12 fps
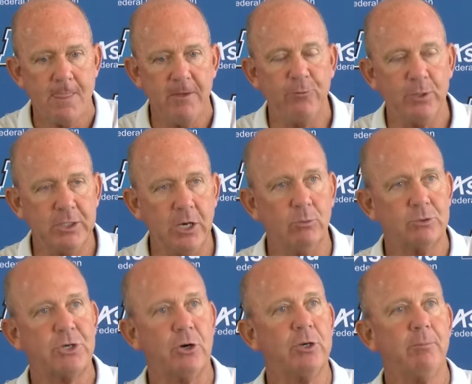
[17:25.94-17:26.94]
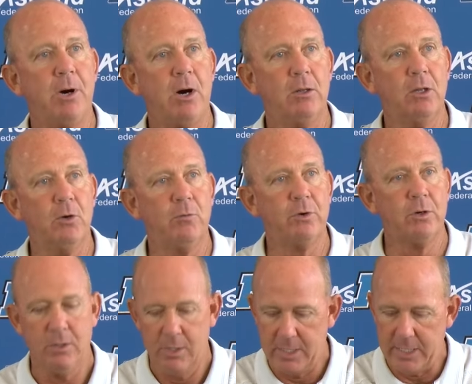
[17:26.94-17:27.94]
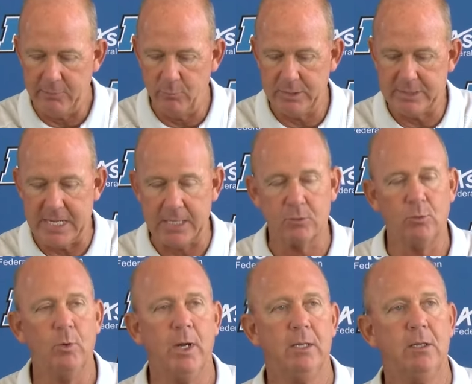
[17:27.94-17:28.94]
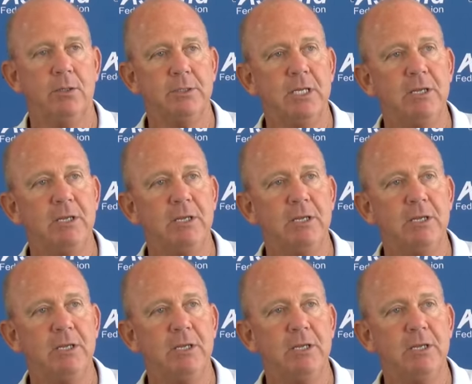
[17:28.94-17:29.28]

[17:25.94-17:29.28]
If we don't turn the ball over and we tackle well on